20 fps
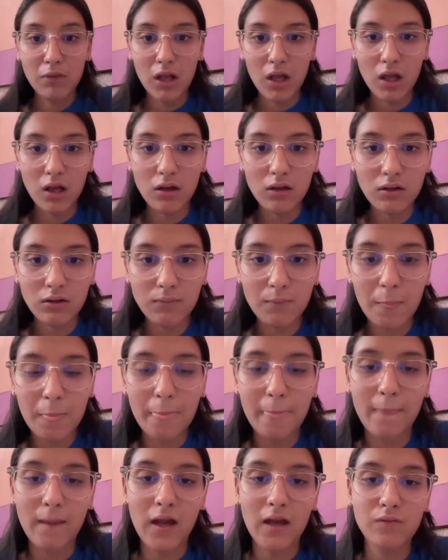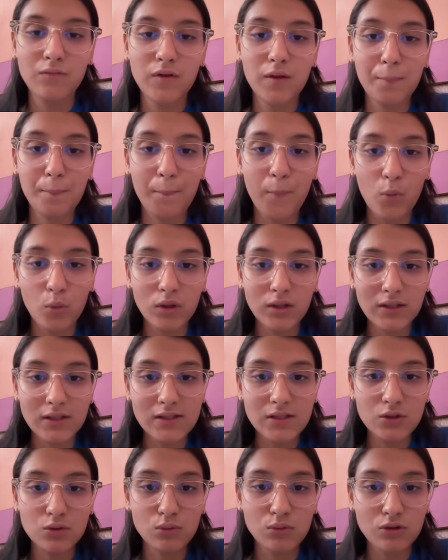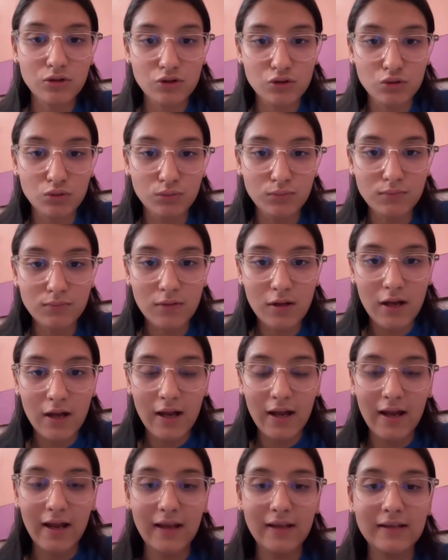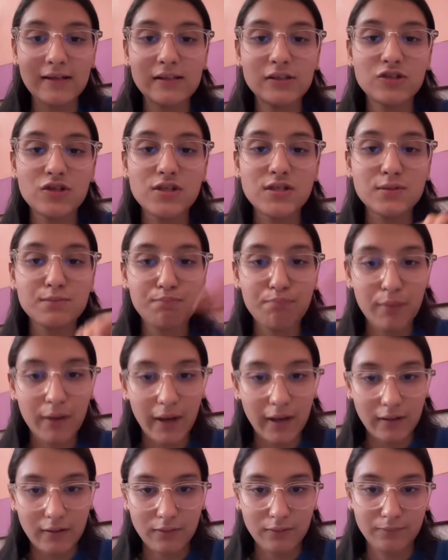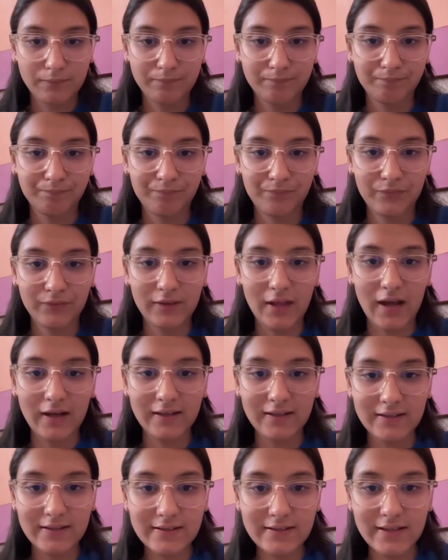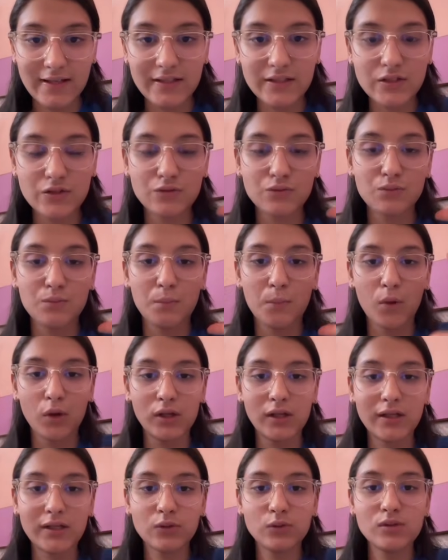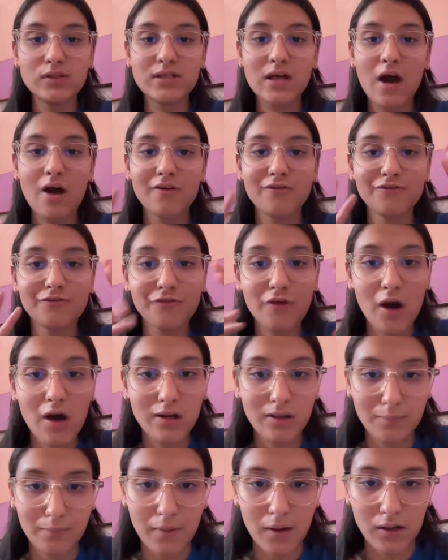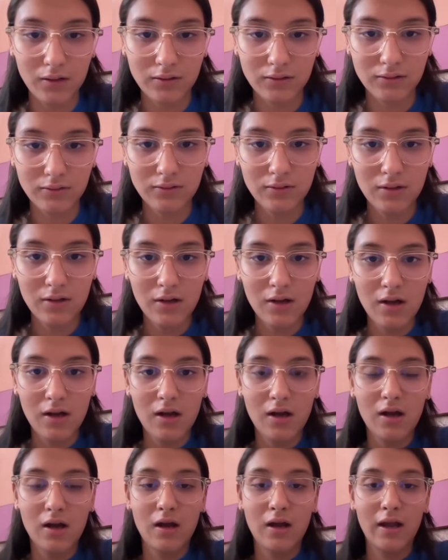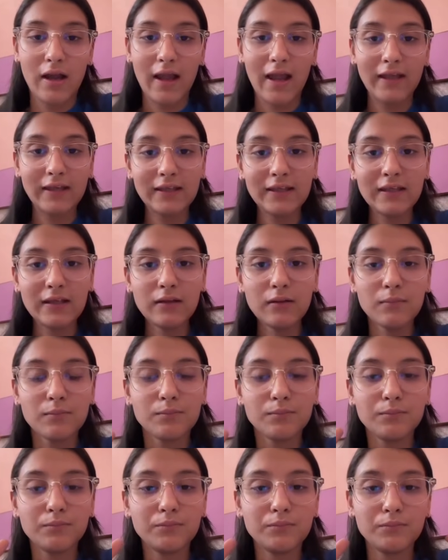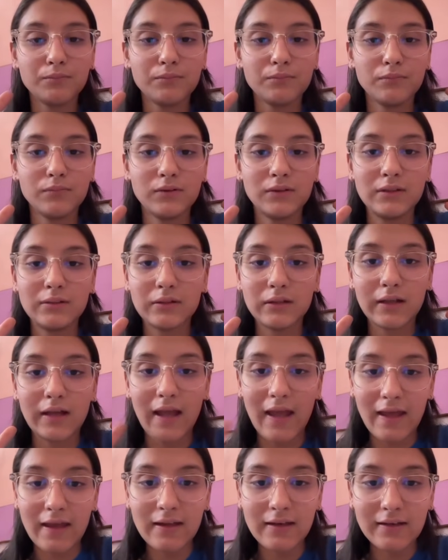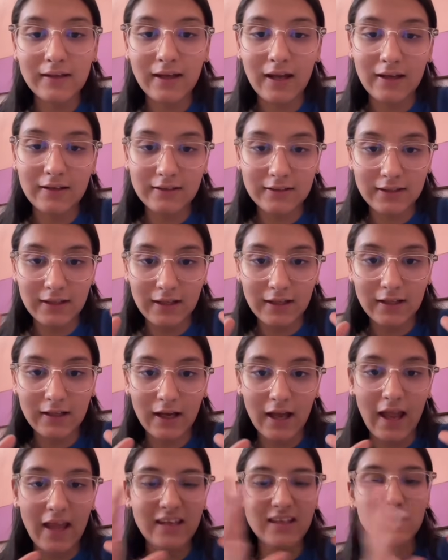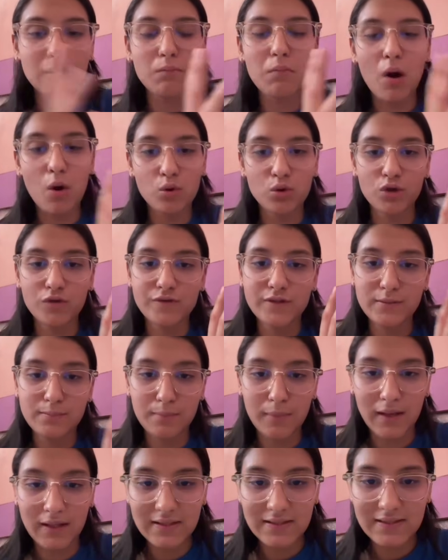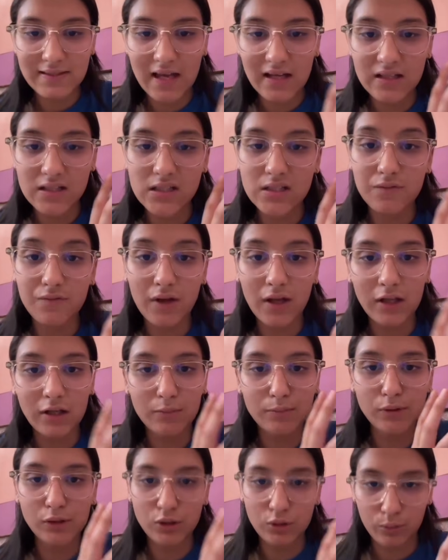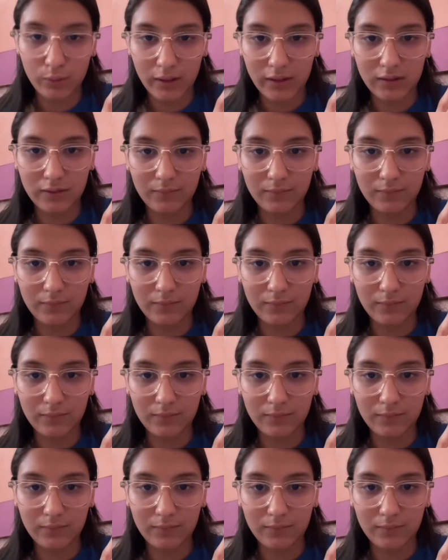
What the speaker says: air and we pour it into a room, it will just spread. That is, its molecules are far apart. The air can take any amount of space that is available to it.